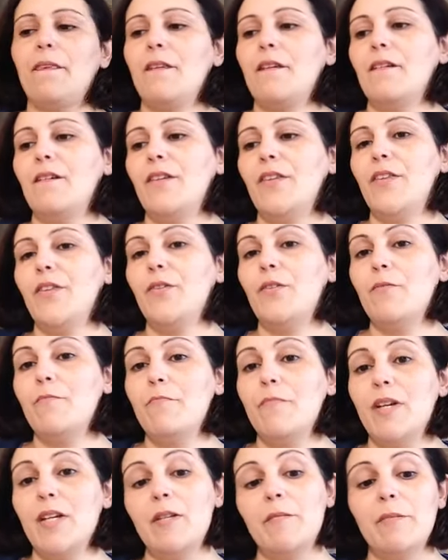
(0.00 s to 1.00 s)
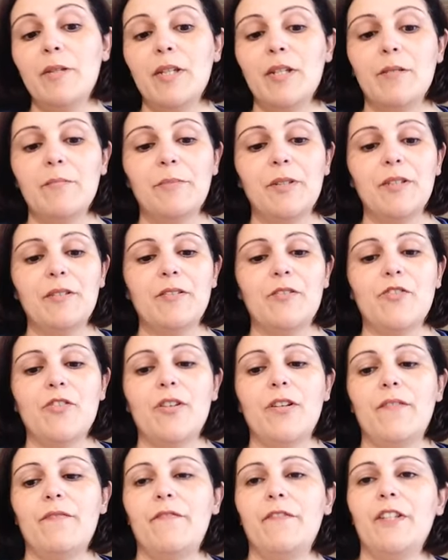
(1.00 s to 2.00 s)
I thought maybe I might
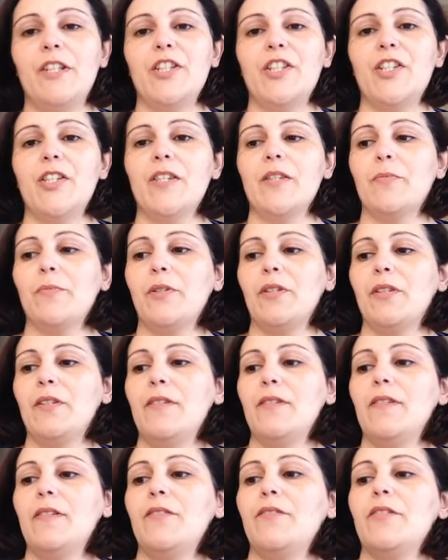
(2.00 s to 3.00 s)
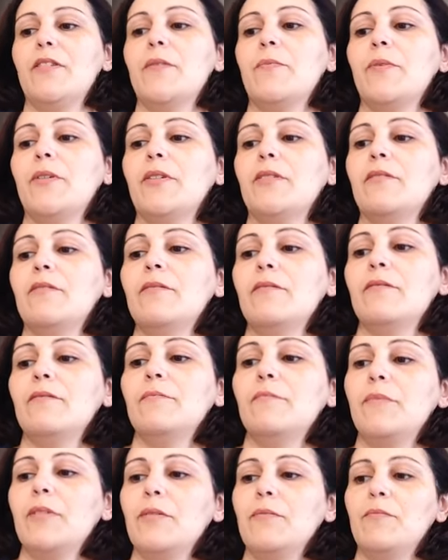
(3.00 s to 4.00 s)
try and finish this one this year as well,
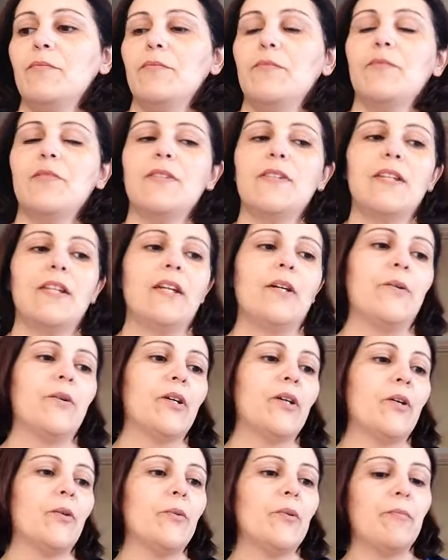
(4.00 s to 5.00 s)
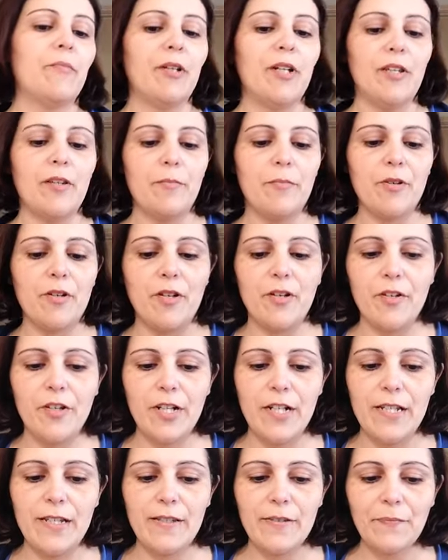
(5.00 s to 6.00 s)
but we'll see how I go with my other
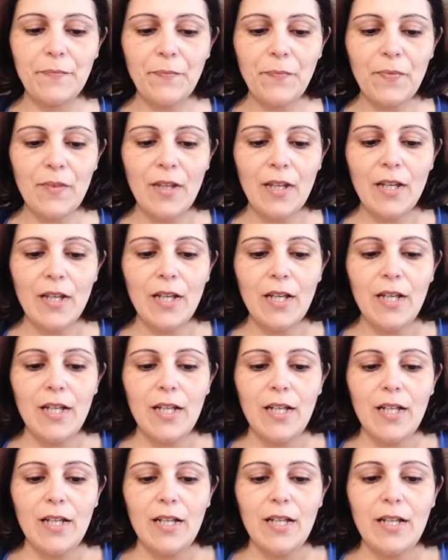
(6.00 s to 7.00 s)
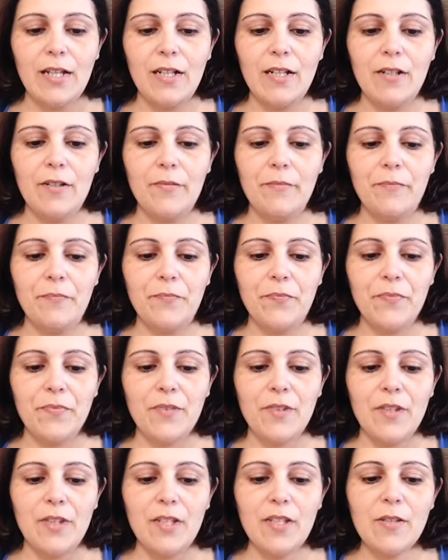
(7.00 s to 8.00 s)
priorities.
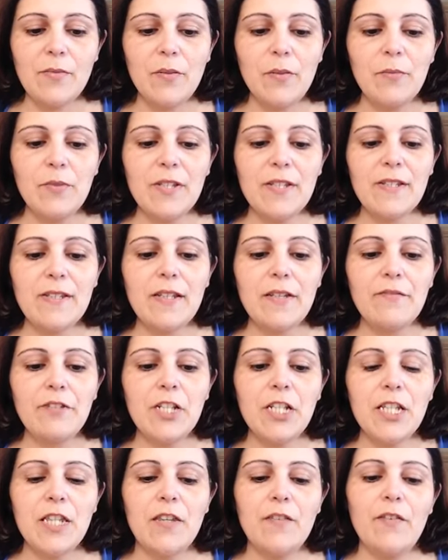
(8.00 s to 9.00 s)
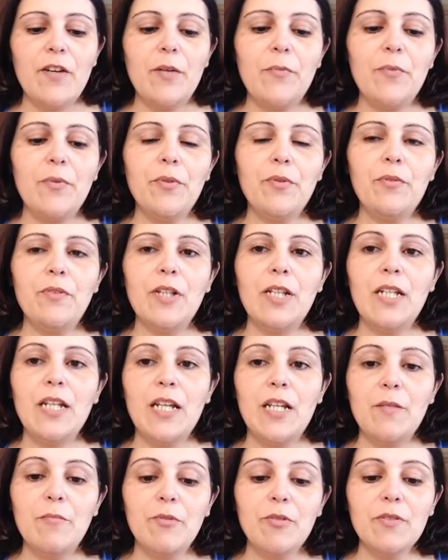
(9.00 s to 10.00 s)
Next one was 17th of April,
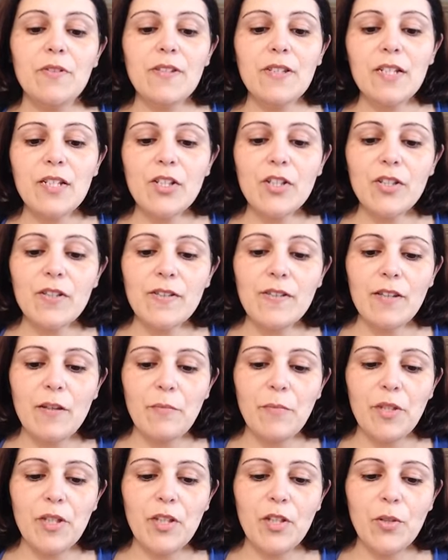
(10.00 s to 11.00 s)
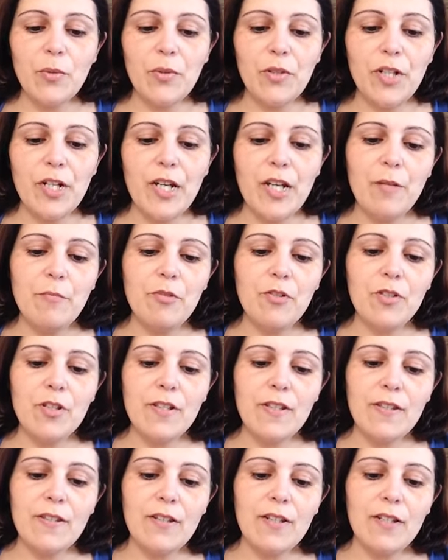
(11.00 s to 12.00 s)
Enabled. Stitch on something you were enabled
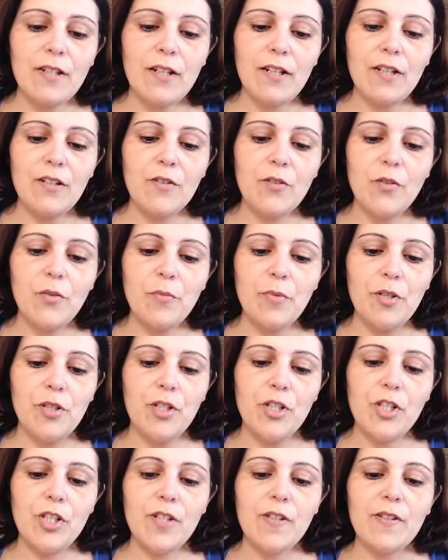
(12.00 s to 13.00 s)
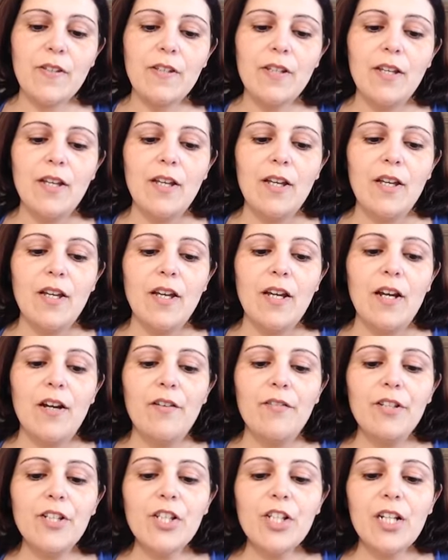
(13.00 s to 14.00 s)
to start or purchase.
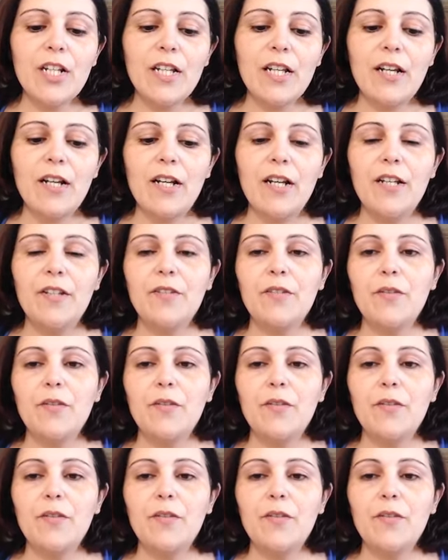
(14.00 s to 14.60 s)
Originally I had